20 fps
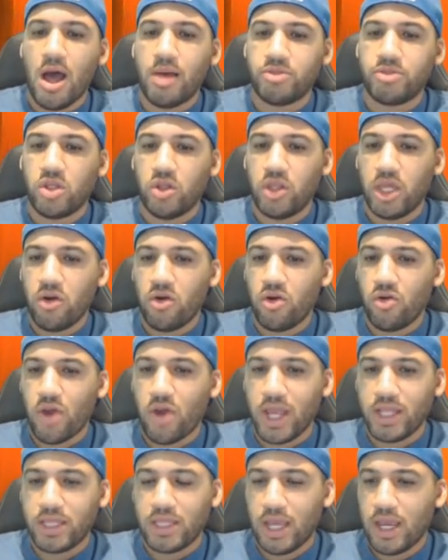So they were
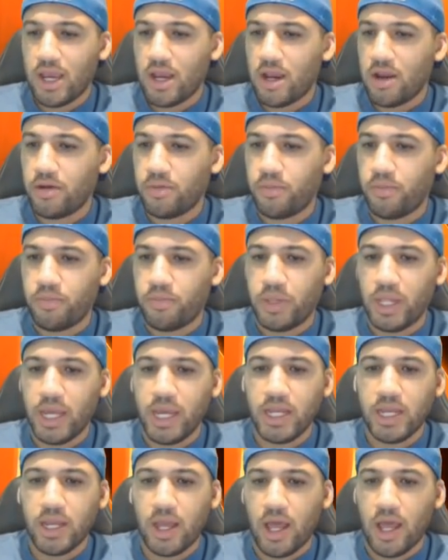right there.
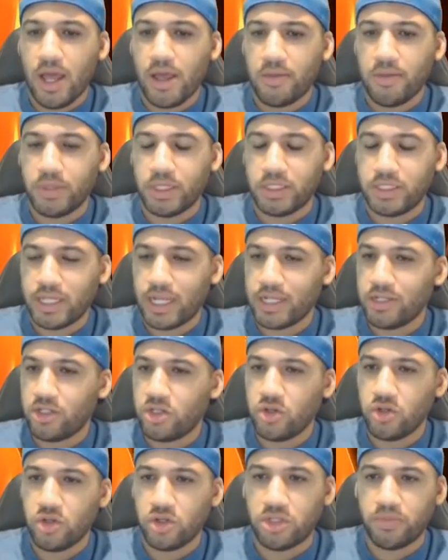Played the San
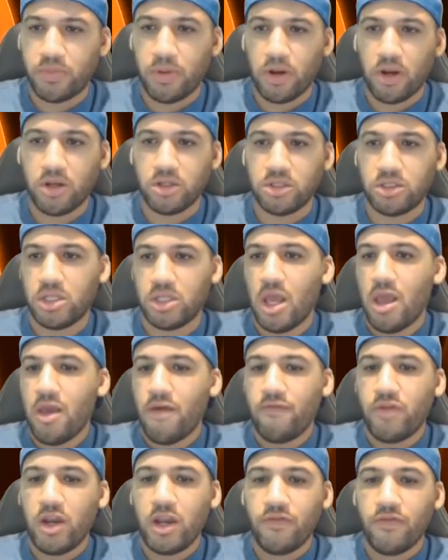Antonio Spurs.
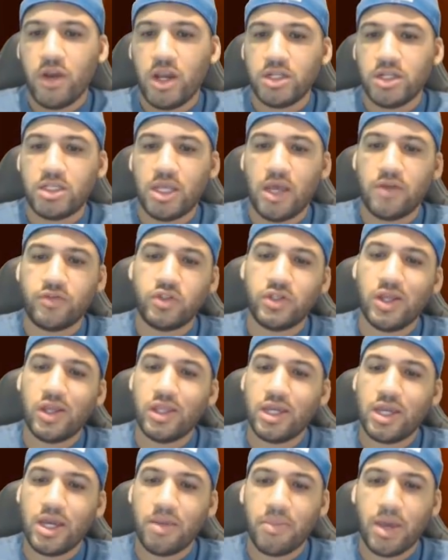Very, very tough. So now
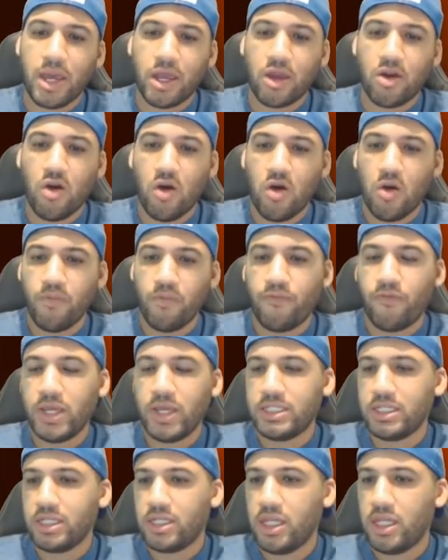they come back home,
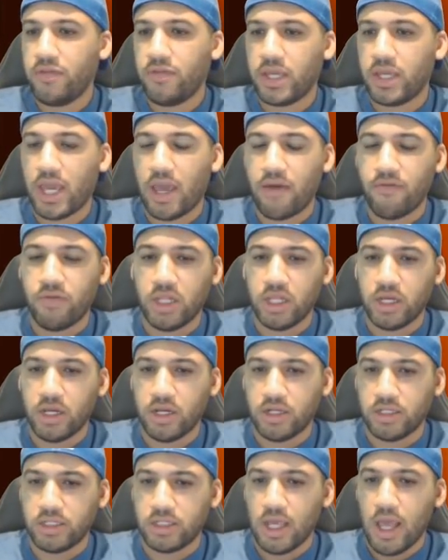face the Cleveland
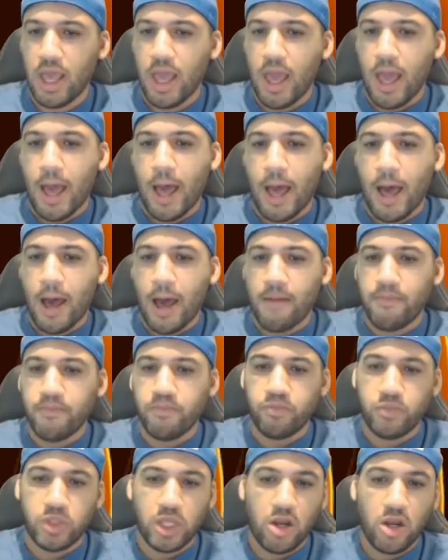Cavaliers.
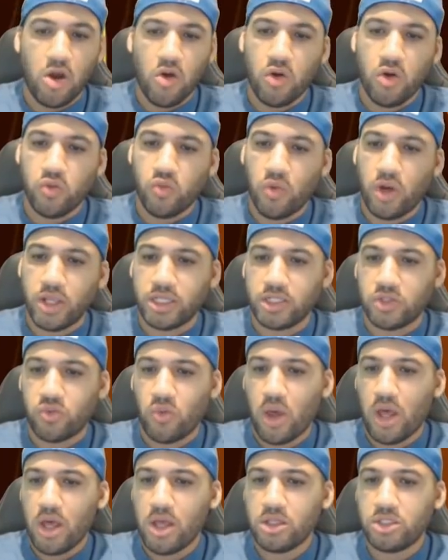They're 0-1 as
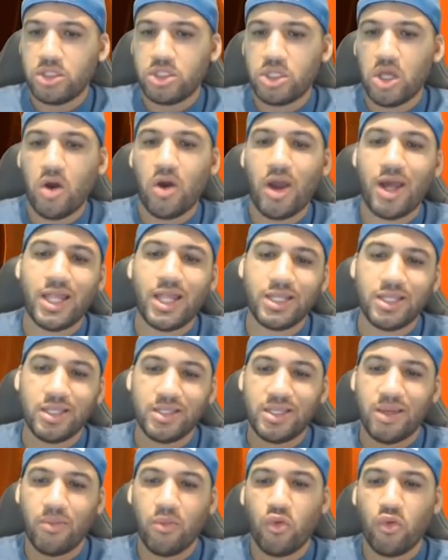well. So I like the
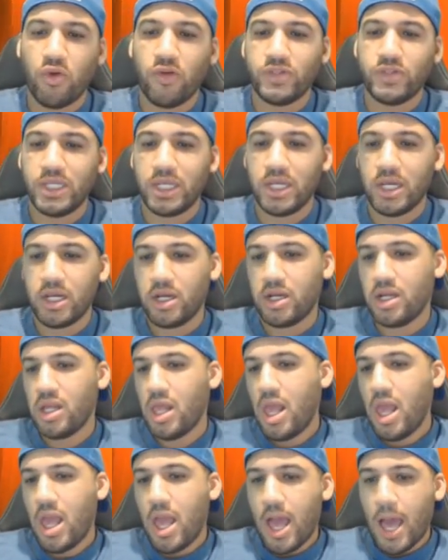Timberwolves here.
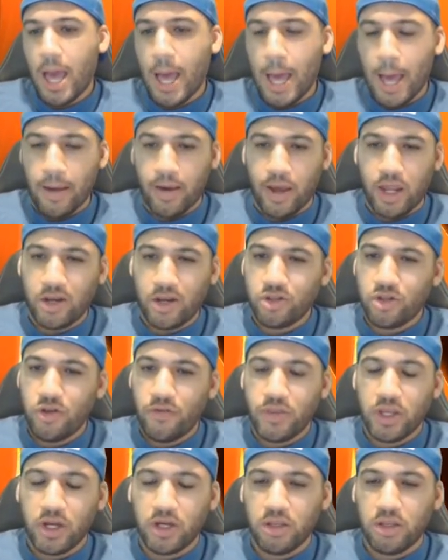I don't know
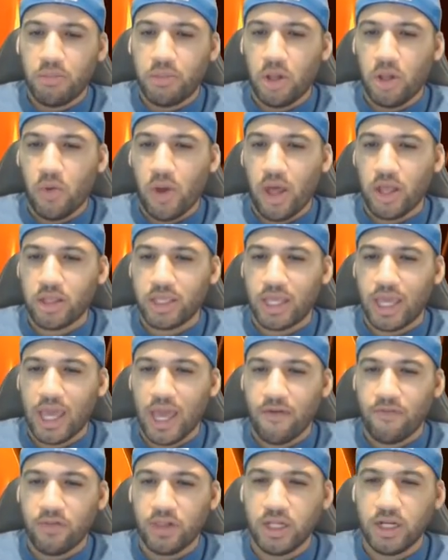if they're going to blow out the
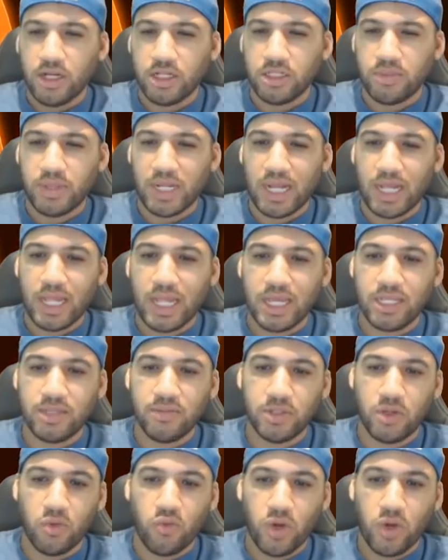Cavaliers, but I like
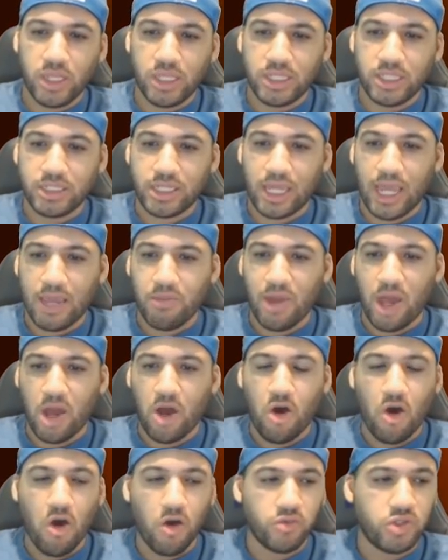them to win this game at
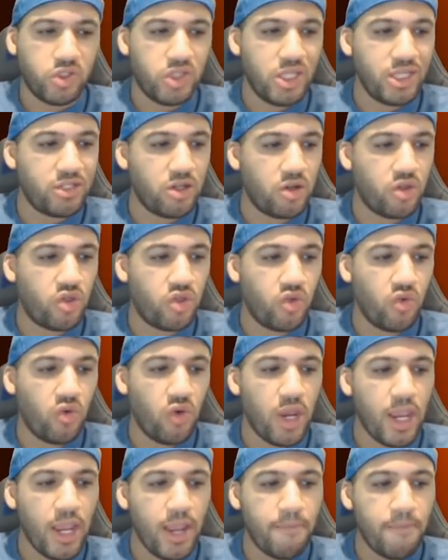home. So these are
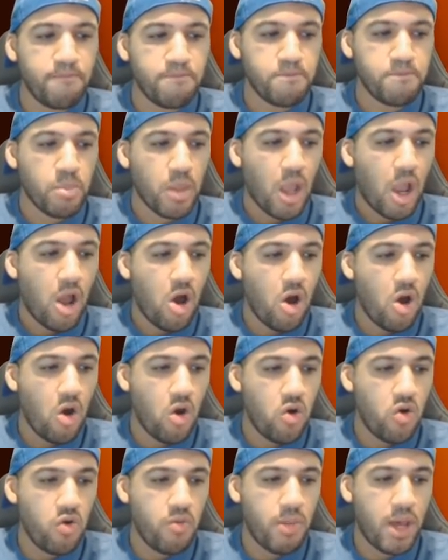3
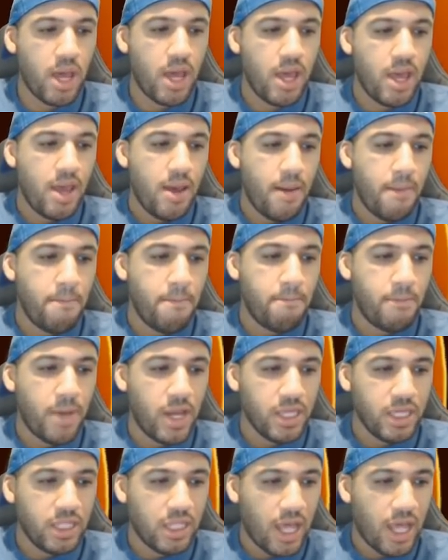home
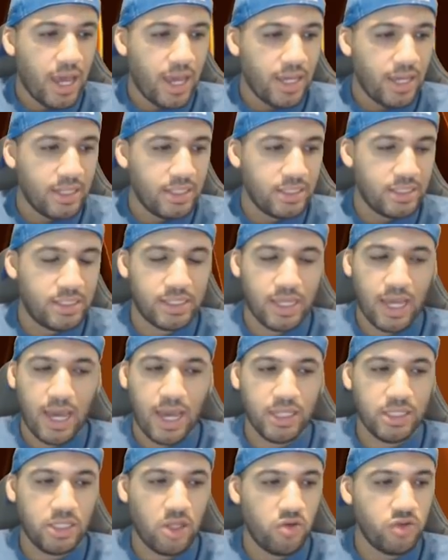money lines
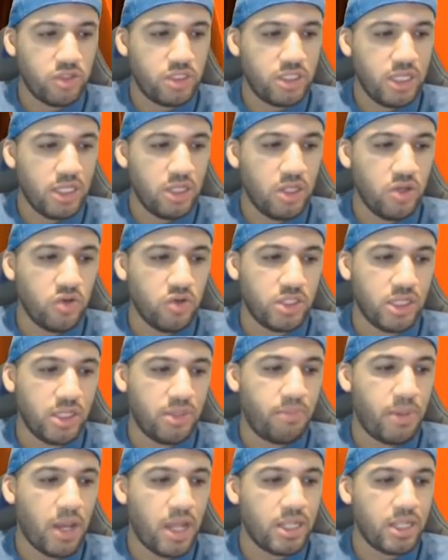I don't see losing.
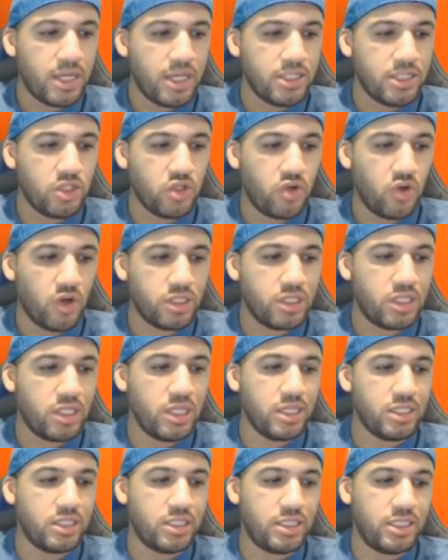Pelicans,
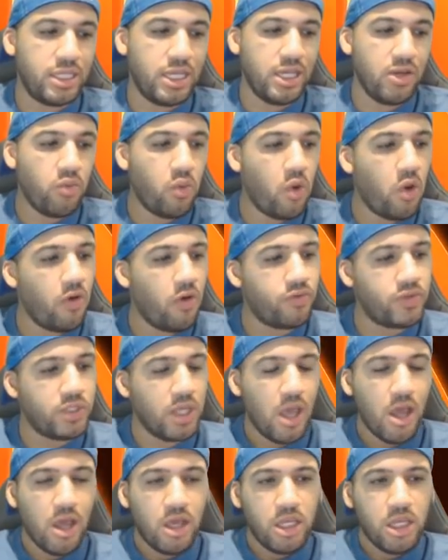Grizzlies, T-Wolves.
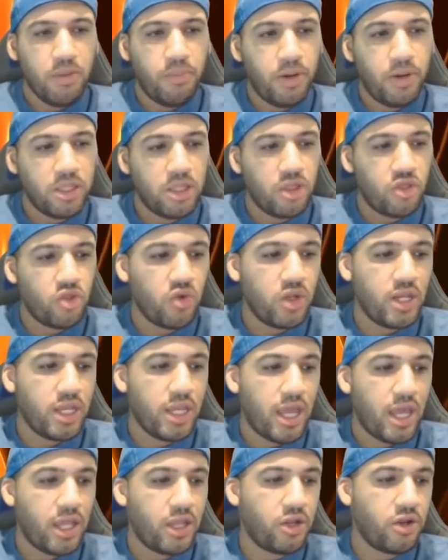You put the 3
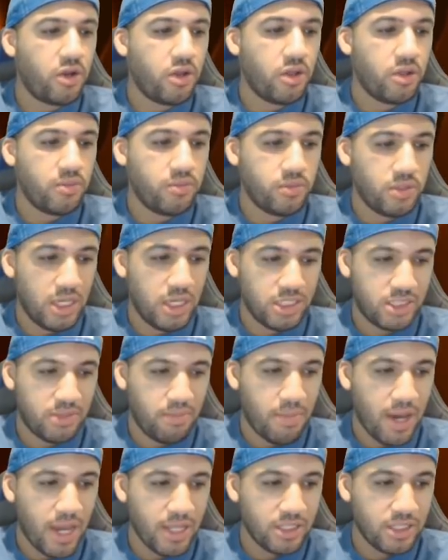together, it's
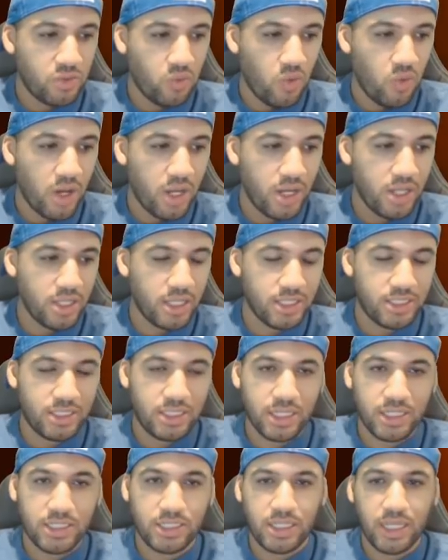minus
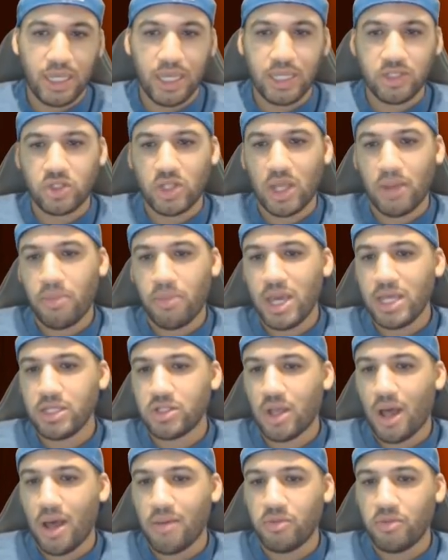116, so that pays
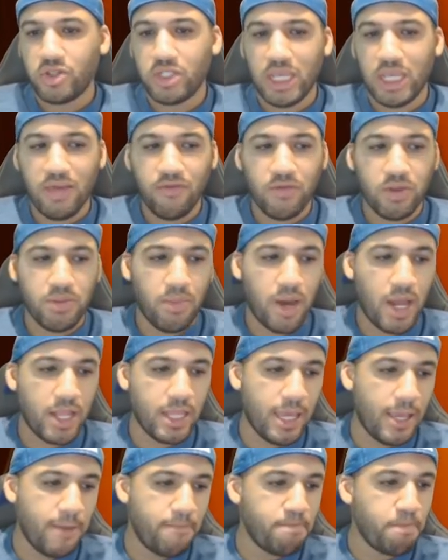almost even
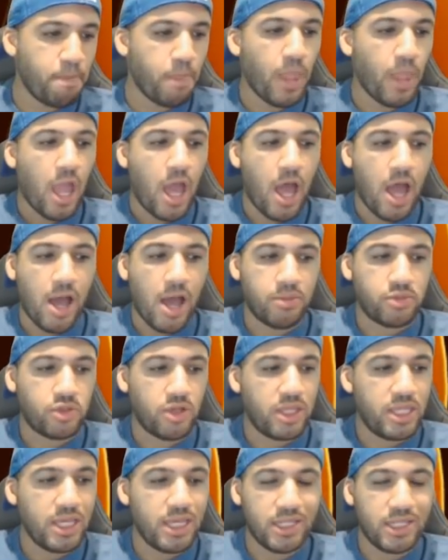money. So I
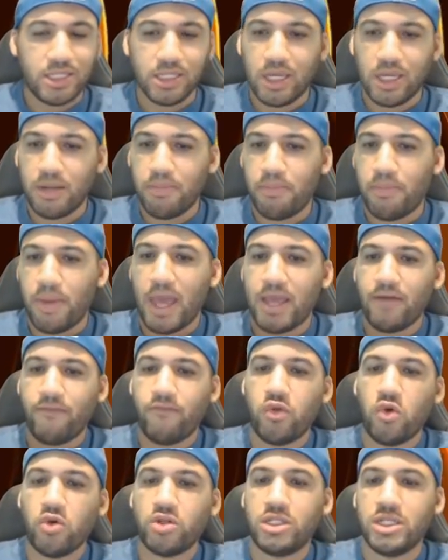think it's a good bet
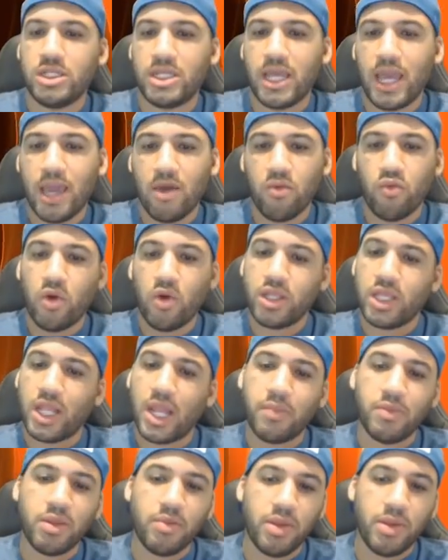for today, one that
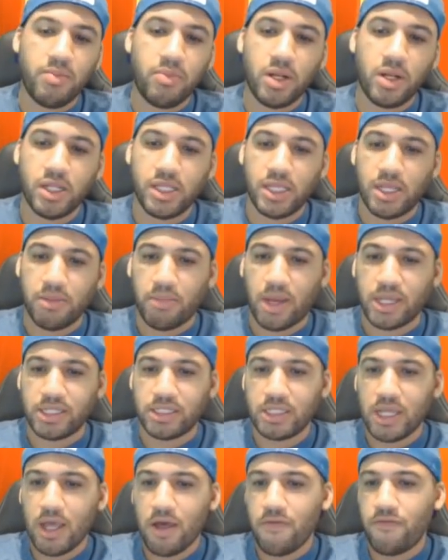I'm going to be putting in
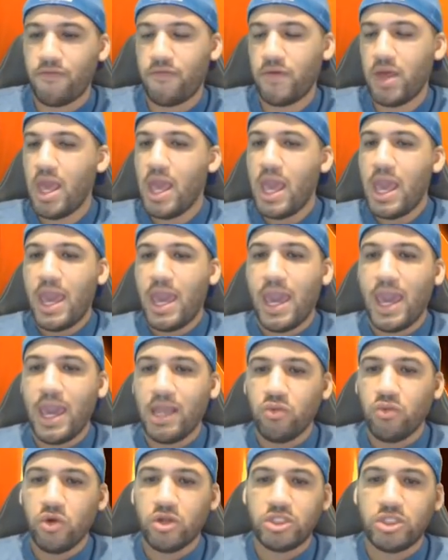myself,
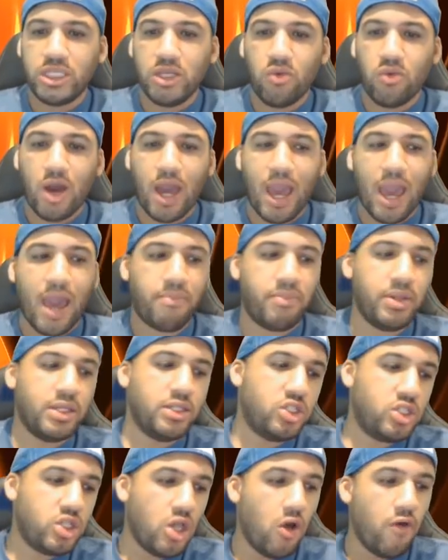and we'll see what
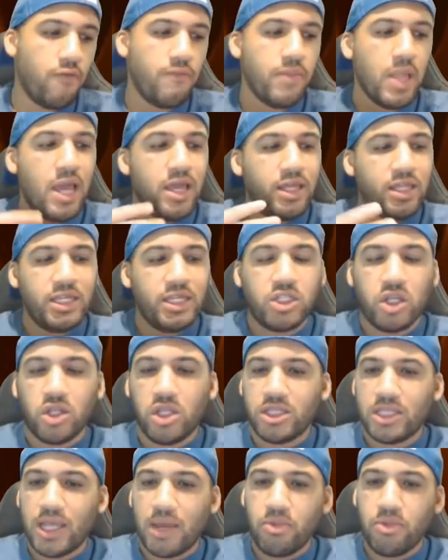happens. So these are the
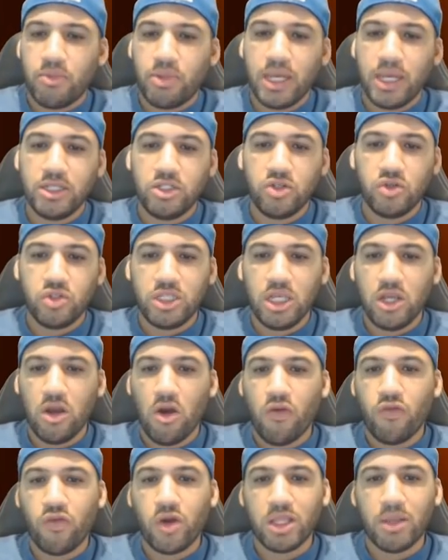type of plays you'll see
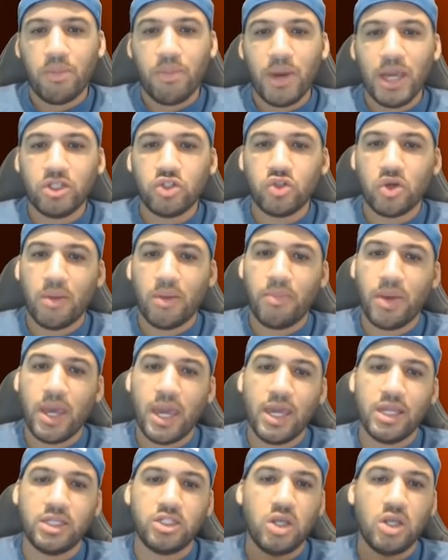over on the Patreon
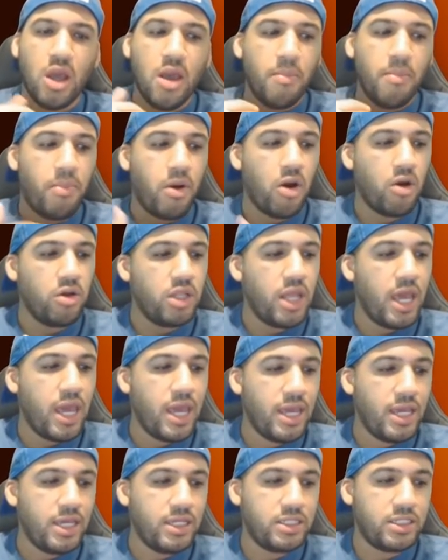page.
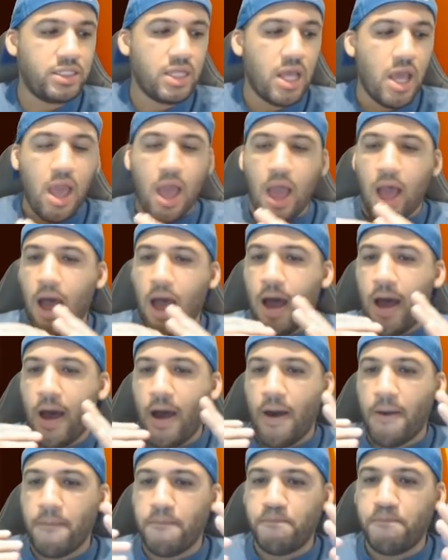Parlays,
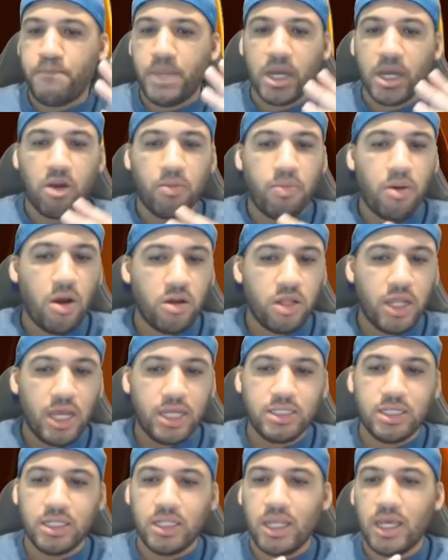bigger
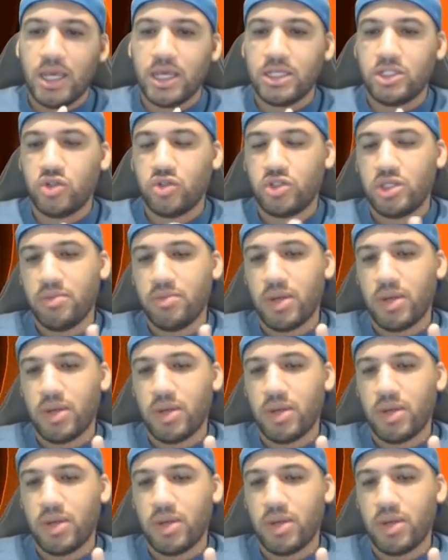parlays than this. You'll see